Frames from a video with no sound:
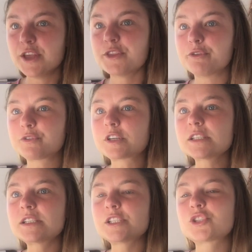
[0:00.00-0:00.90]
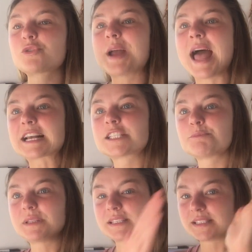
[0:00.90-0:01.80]
The first is through
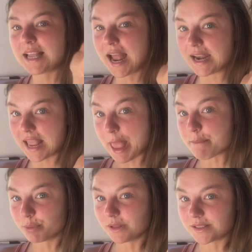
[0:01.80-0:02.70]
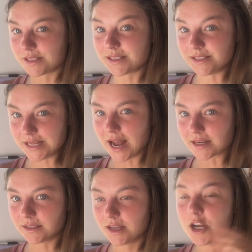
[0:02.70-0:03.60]
explicit and implicit
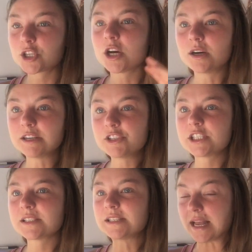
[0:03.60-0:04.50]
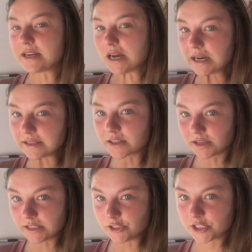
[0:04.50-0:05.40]
data conscious and
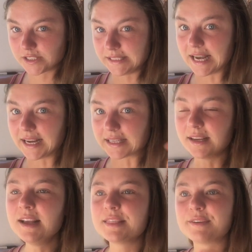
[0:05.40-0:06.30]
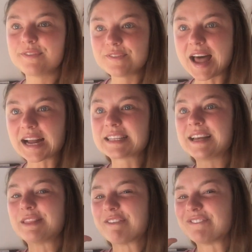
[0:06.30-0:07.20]
unconscious data, the fact
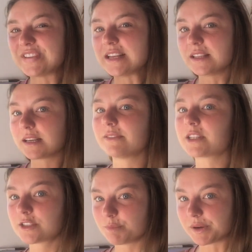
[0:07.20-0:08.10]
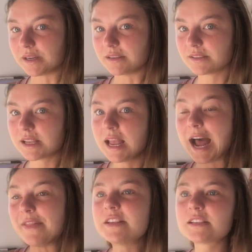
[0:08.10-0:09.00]
and the feeling of experience.
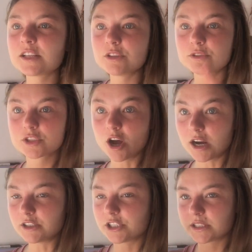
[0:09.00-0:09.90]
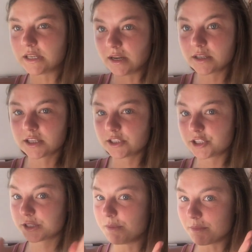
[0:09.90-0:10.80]
And this includes conscious and
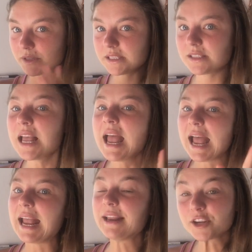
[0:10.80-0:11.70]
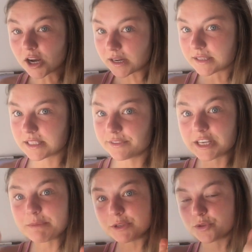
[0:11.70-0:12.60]
unconscious memories and
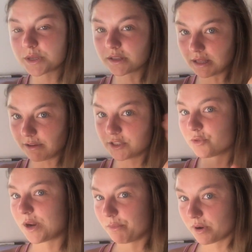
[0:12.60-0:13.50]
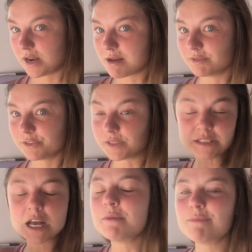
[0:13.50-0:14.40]
connectivity between the left and right brain
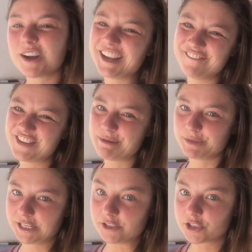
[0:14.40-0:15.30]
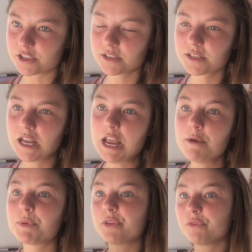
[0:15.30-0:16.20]
hemispheres among infinite potentials.
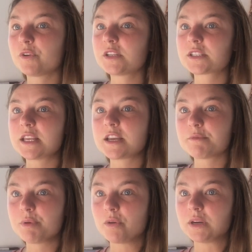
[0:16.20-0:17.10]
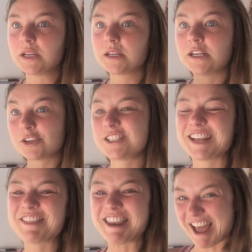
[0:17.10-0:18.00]
But the first key component to
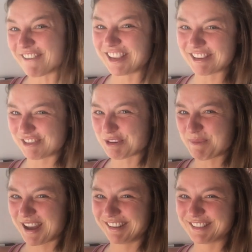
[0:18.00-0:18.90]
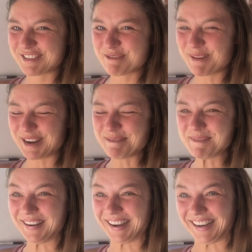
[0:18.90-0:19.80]
understand the navigational patterns of the body
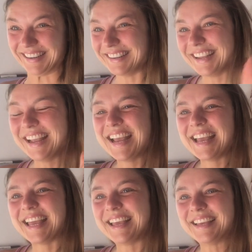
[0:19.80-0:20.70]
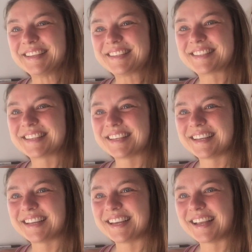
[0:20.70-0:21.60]
mind is
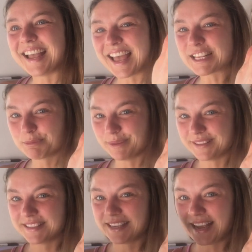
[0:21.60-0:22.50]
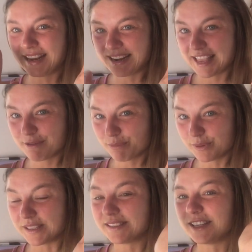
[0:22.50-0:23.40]
explicit and
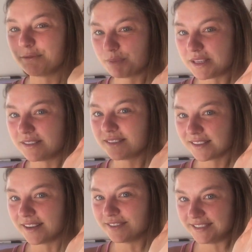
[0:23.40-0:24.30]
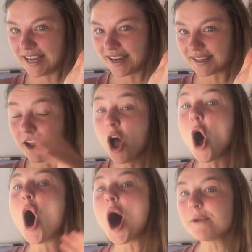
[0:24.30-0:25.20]
implicit pieces of data,
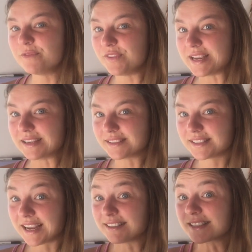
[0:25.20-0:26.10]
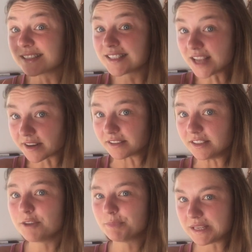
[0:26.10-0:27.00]
obvious and
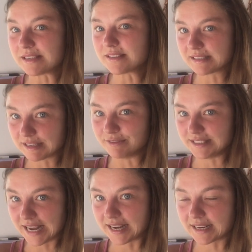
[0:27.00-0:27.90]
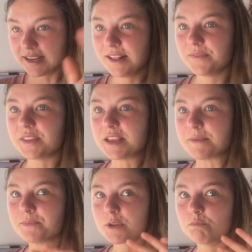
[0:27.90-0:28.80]
subtle pieces of data,
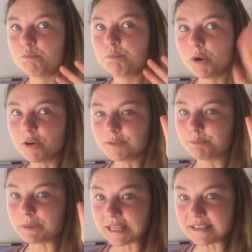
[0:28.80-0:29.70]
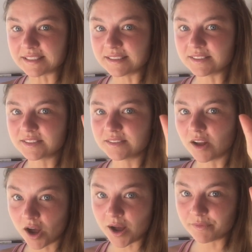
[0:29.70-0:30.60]
the bold, blatant,
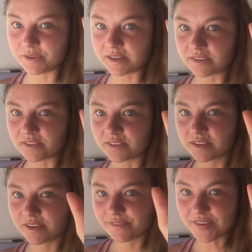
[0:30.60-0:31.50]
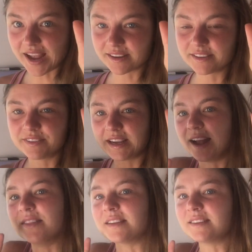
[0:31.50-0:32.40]
obvious fact of it
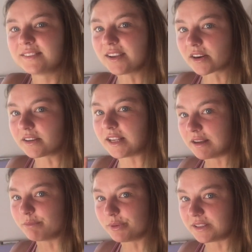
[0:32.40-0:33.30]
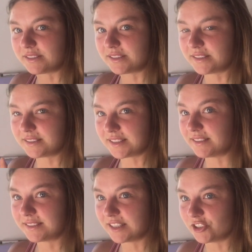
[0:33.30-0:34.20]
and the subtle implicit
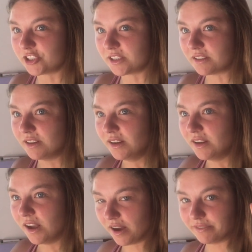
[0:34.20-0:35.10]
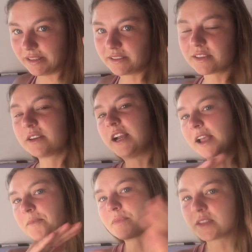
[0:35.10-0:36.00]
sensation of it.
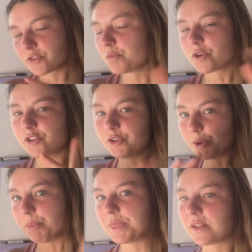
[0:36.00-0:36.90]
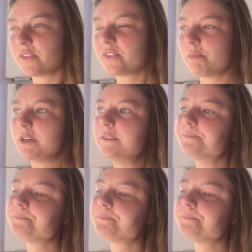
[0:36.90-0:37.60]
Okay, and there's more to it, but that's a summary.